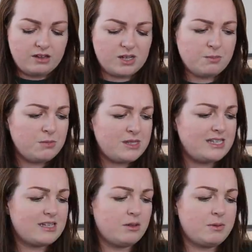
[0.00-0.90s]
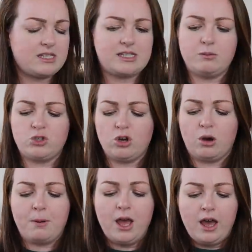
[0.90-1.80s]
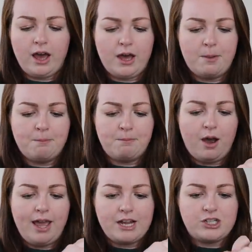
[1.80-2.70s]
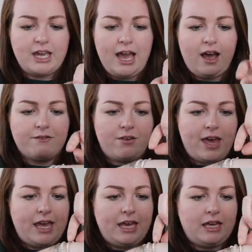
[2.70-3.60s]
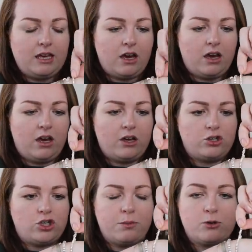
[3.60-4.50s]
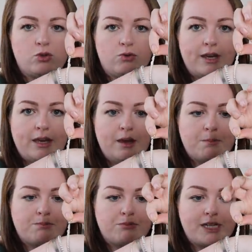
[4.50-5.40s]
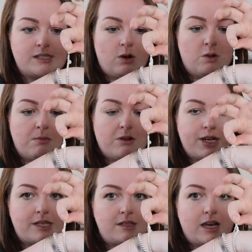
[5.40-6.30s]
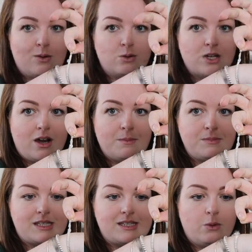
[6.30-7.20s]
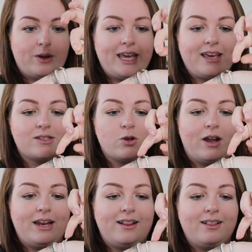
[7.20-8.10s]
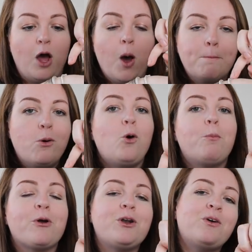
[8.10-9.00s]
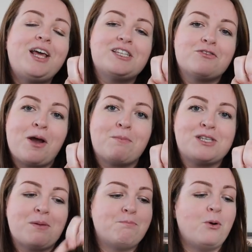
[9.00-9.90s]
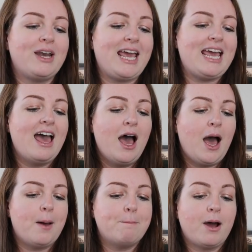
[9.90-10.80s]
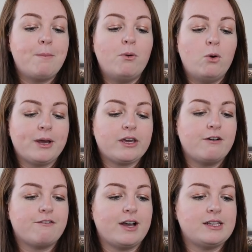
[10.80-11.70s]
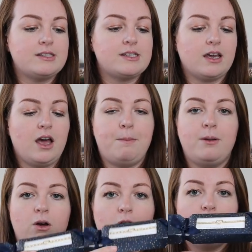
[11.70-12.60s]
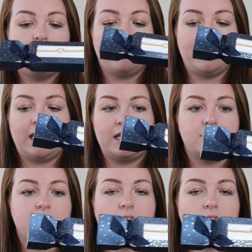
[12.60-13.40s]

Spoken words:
Sometimes they sell them in the same shop. But I actually have a Joma Jewellery bracelet on my wrist at all times. This little one here, it's got a little paw print on it to represent Bonnie. But I bought my girlfriends a couple of these.